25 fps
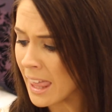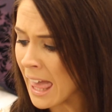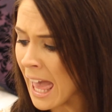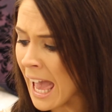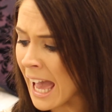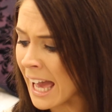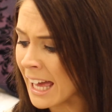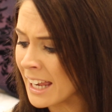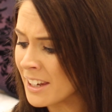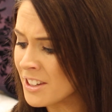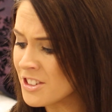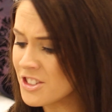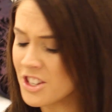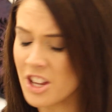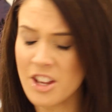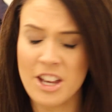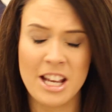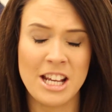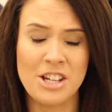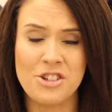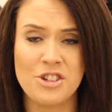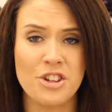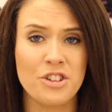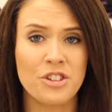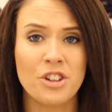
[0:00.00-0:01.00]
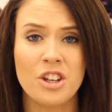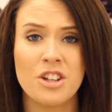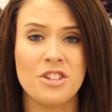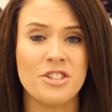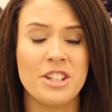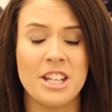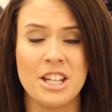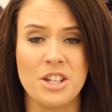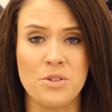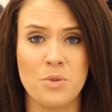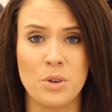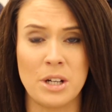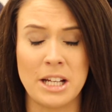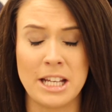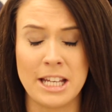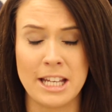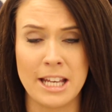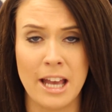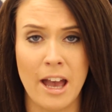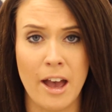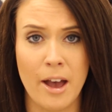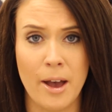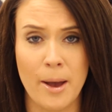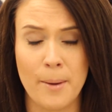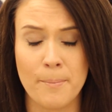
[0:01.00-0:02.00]
And it just continually
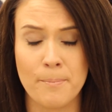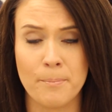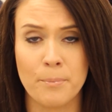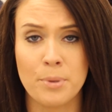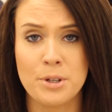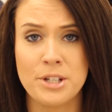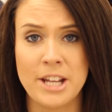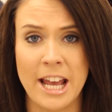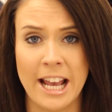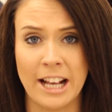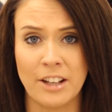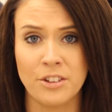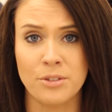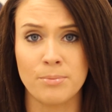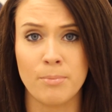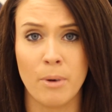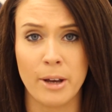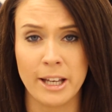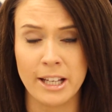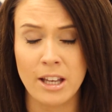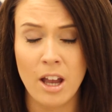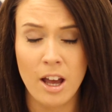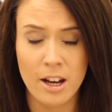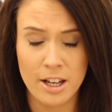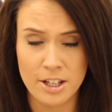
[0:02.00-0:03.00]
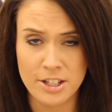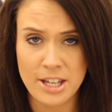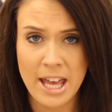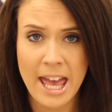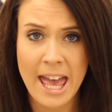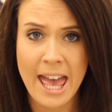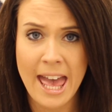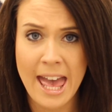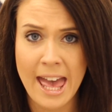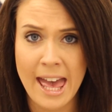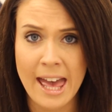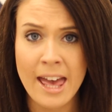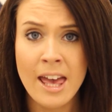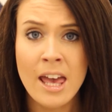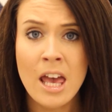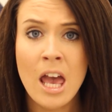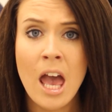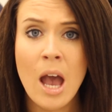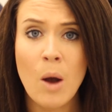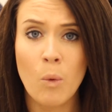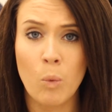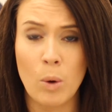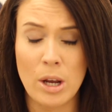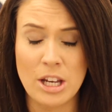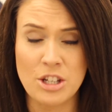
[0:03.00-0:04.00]
protects my coloured hair,
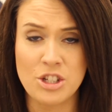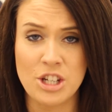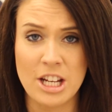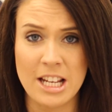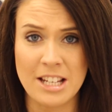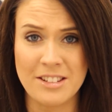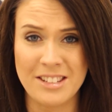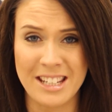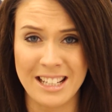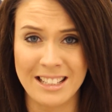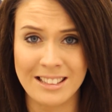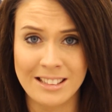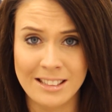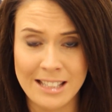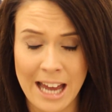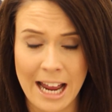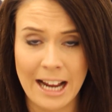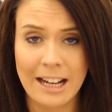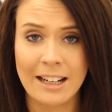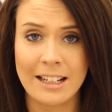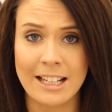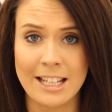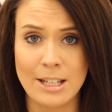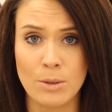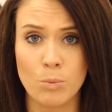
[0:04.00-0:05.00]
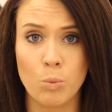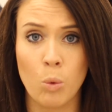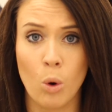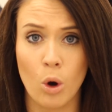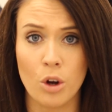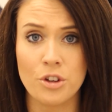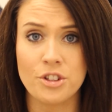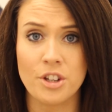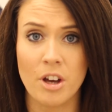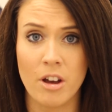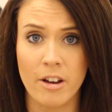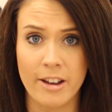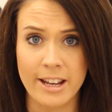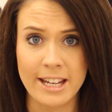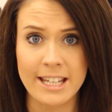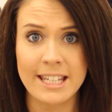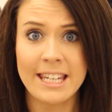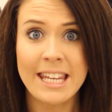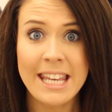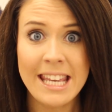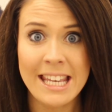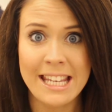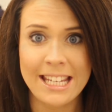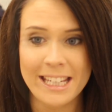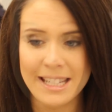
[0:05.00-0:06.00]
which is exactly what I
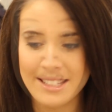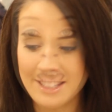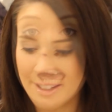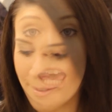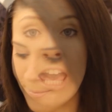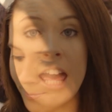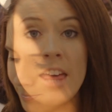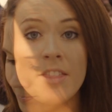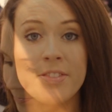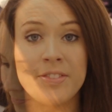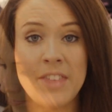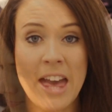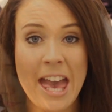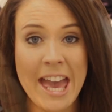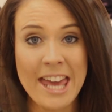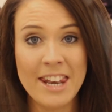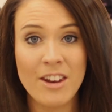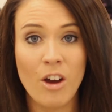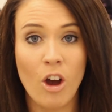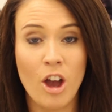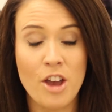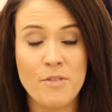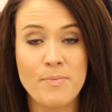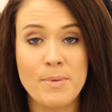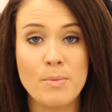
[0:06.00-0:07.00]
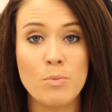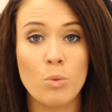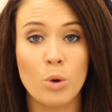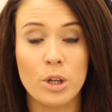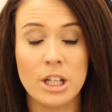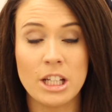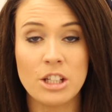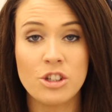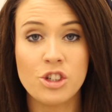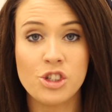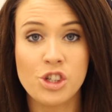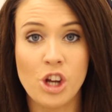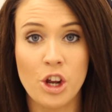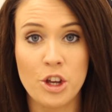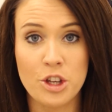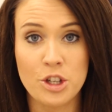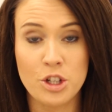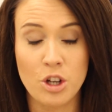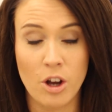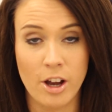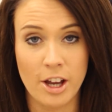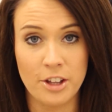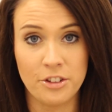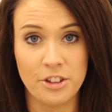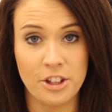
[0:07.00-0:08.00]
need. Then I've been wanting to show you
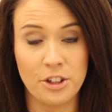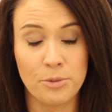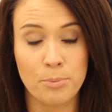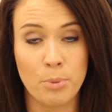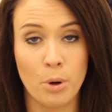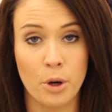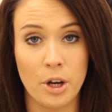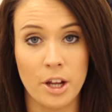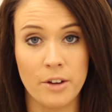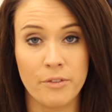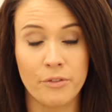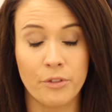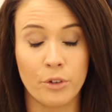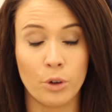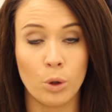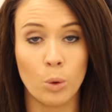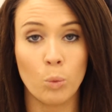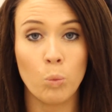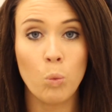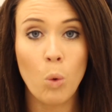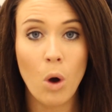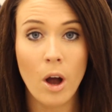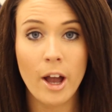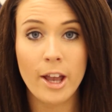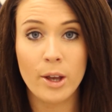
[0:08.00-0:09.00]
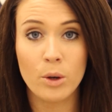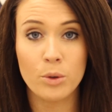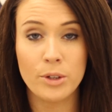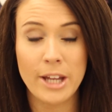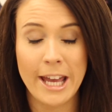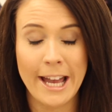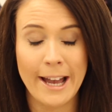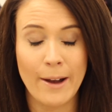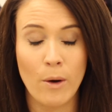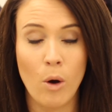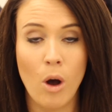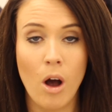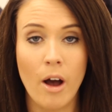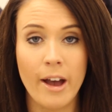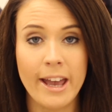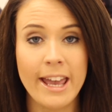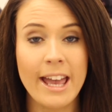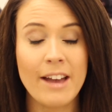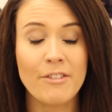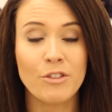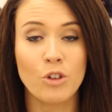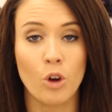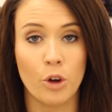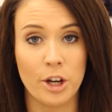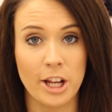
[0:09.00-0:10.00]
guys this product for a while now. I
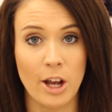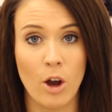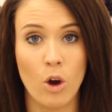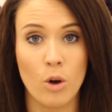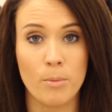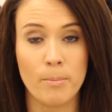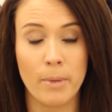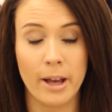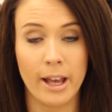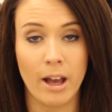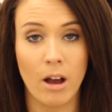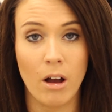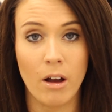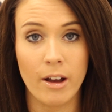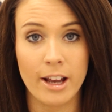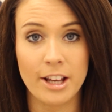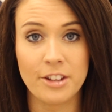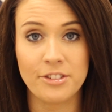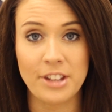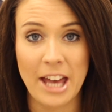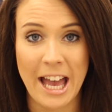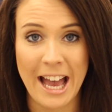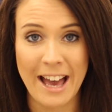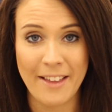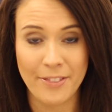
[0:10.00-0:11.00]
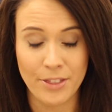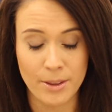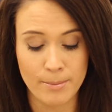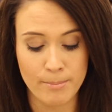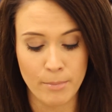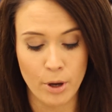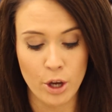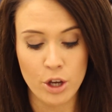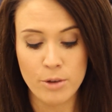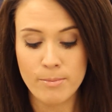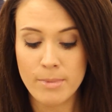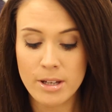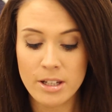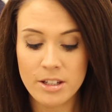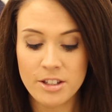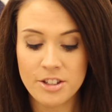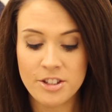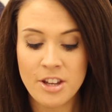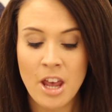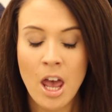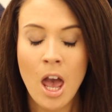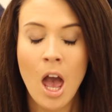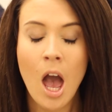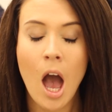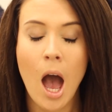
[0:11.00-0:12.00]
have got it on my eyes at the moment.